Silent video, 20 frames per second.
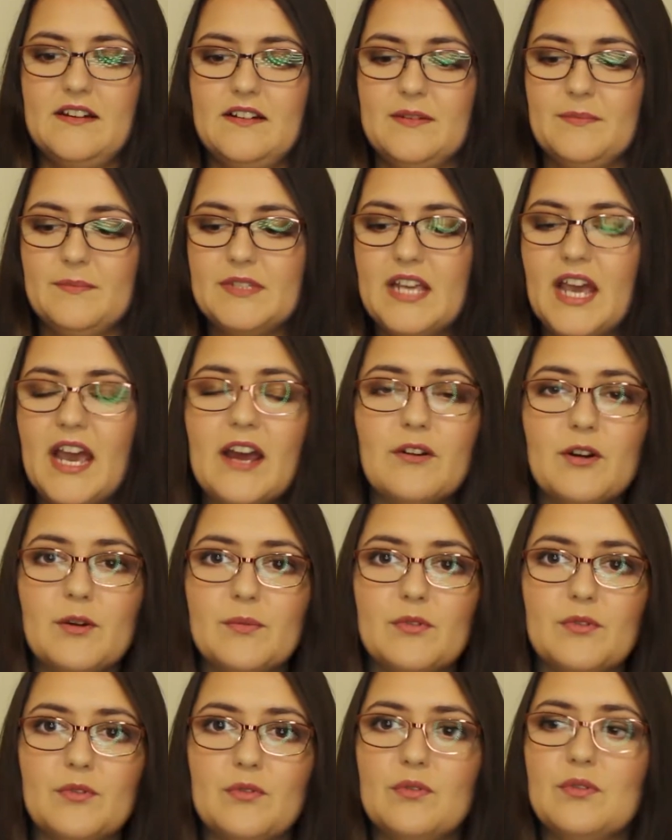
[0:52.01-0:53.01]
I'm
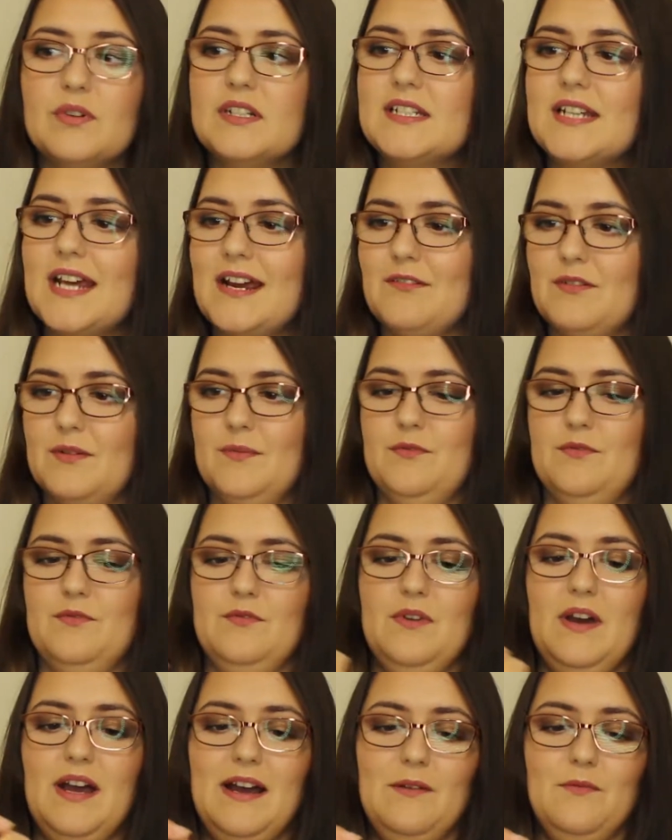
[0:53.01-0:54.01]

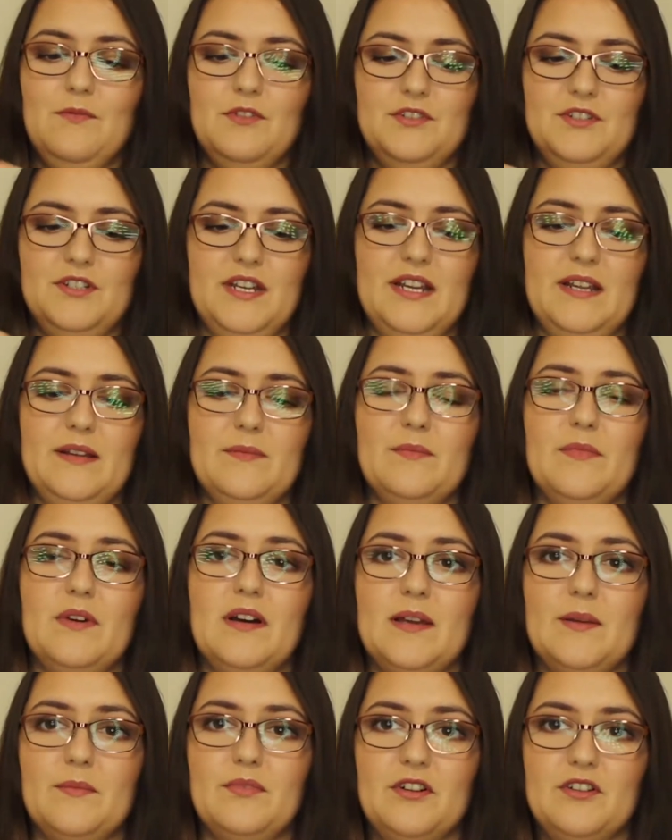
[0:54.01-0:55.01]
terrible at washing
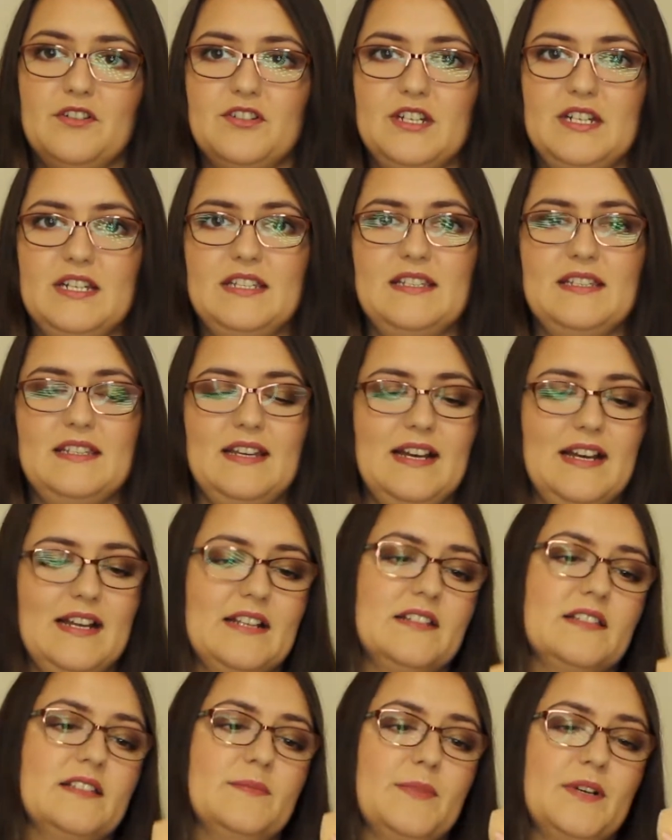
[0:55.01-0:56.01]
my brushes
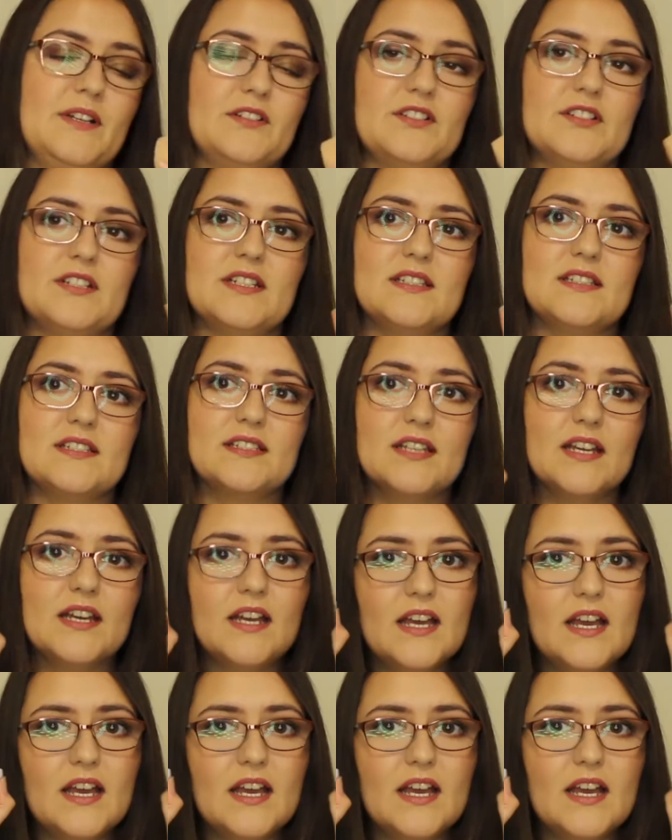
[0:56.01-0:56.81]
and sponges.